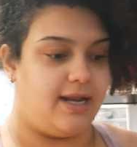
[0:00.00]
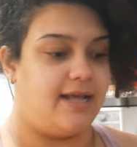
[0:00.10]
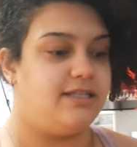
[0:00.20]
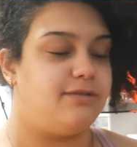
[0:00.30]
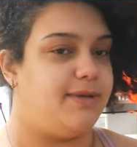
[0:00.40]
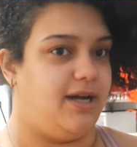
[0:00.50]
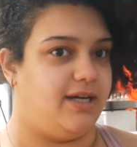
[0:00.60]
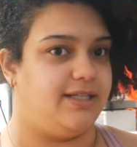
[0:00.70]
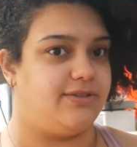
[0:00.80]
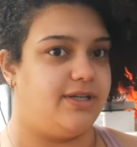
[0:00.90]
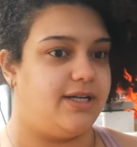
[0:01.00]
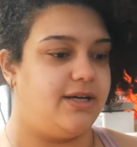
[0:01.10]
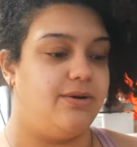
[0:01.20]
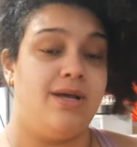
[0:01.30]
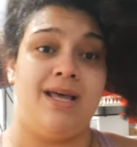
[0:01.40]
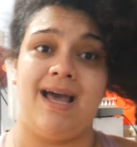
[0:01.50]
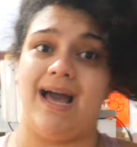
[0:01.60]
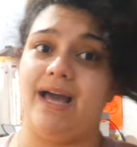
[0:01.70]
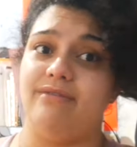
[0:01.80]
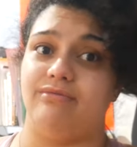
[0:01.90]
I just be honest right now?
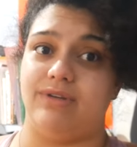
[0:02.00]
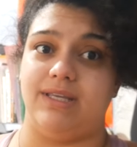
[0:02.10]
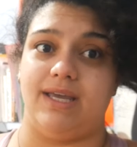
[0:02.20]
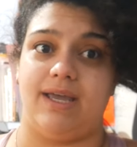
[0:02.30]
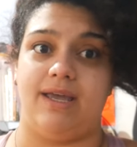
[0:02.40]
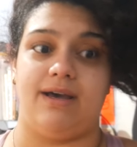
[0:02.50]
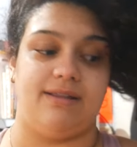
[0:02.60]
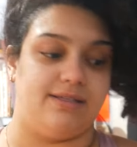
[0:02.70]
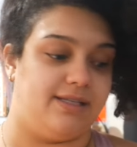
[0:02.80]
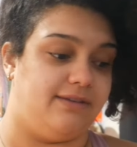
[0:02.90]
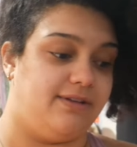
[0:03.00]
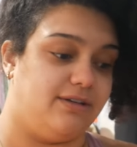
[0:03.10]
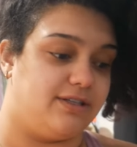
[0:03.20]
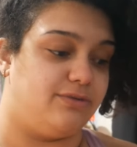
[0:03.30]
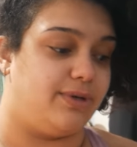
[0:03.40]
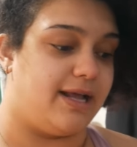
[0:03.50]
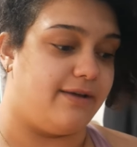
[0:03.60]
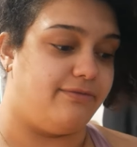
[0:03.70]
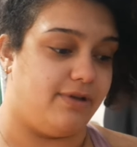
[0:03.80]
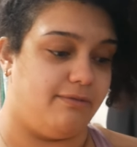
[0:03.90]
I really hate how this TV looks when I
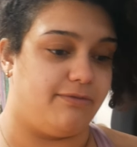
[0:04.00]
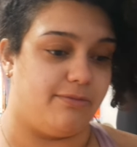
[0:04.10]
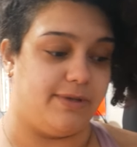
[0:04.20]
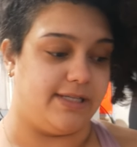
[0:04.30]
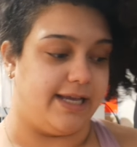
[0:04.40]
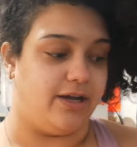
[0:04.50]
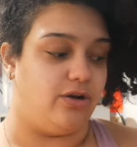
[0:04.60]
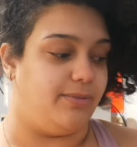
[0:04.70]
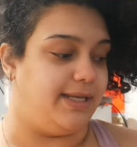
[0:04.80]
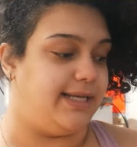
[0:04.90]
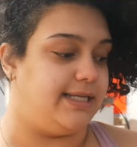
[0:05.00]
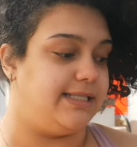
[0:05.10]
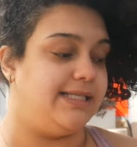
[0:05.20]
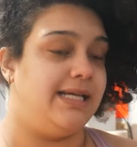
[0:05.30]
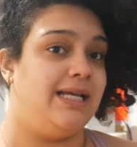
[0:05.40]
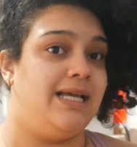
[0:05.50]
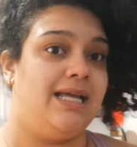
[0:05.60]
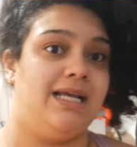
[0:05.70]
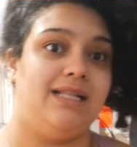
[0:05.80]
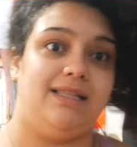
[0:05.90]
film from this angle, because
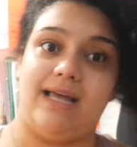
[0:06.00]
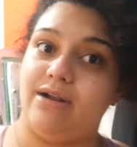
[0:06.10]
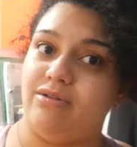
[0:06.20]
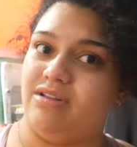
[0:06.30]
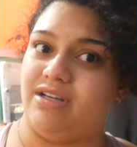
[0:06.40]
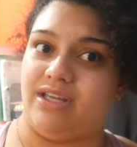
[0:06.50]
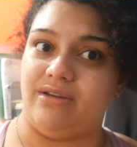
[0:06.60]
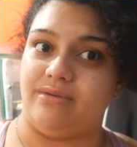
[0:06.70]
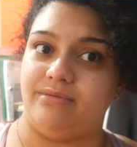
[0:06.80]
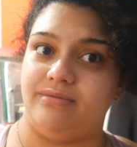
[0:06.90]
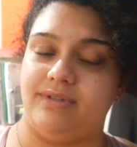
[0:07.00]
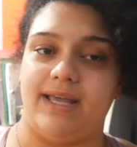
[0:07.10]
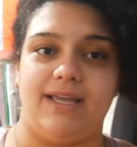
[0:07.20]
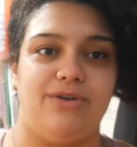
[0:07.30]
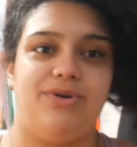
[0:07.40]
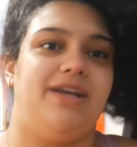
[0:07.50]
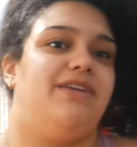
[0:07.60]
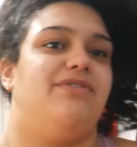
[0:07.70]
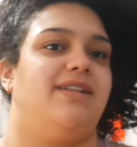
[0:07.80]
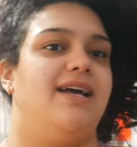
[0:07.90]
that don't look cute. Like, you can't
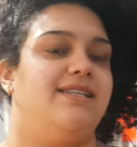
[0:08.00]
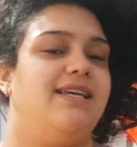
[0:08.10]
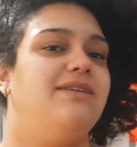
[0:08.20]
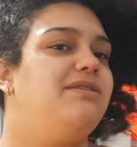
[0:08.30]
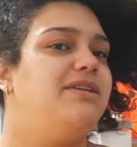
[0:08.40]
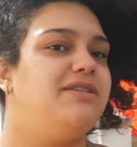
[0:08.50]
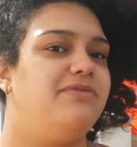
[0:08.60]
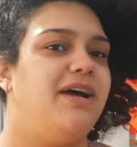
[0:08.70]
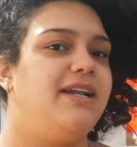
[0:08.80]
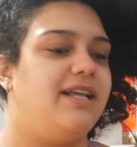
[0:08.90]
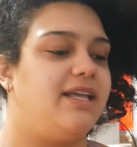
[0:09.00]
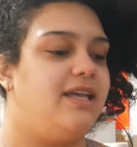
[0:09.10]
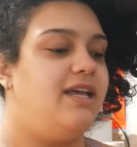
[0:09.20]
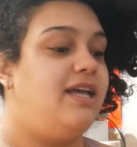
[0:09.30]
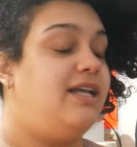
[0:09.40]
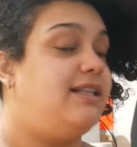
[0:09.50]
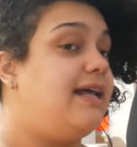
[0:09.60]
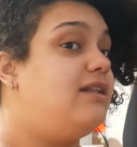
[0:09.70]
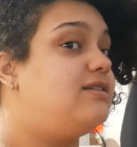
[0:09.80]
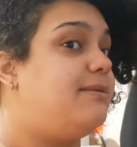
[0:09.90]
even mind. Say it looks fine. Like,
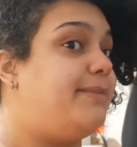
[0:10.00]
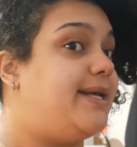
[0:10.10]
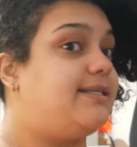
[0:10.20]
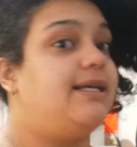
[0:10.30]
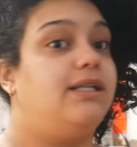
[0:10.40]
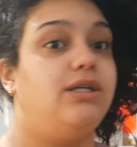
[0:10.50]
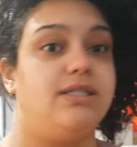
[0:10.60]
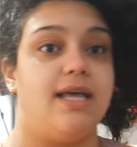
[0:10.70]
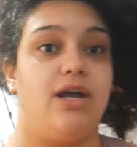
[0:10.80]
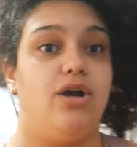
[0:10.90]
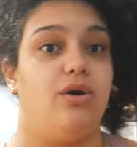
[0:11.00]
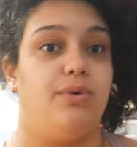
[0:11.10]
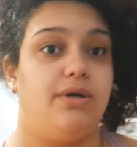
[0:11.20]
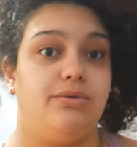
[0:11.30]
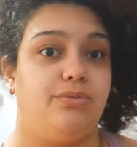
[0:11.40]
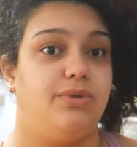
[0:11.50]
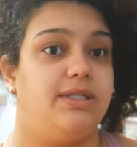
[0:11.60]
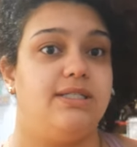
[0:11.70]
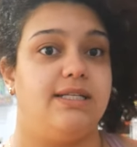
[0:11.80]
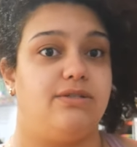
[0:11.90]
that looks a mess. It looks like, girl, what
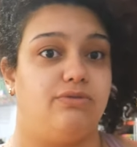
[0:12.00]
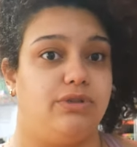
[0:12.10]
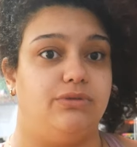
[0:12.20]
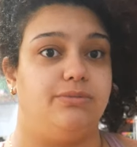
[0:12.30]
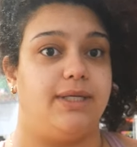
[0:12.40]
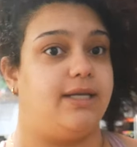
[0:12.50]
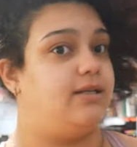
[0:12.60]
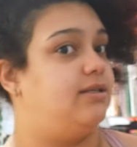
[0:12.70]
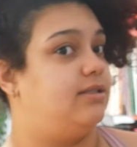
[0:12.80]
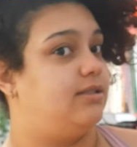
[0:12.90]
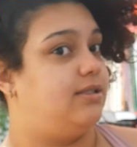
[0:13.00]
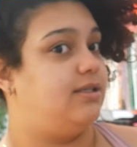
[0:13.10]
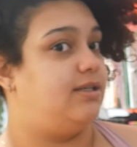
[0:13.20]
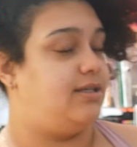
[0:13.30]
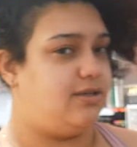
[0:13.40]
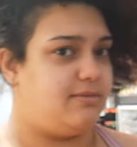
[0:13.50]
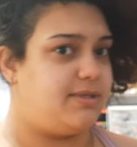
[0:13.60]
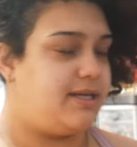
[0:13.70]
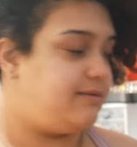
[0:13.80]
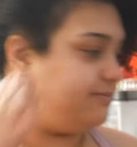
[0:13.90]
is this room? Like, you know what I'm saying?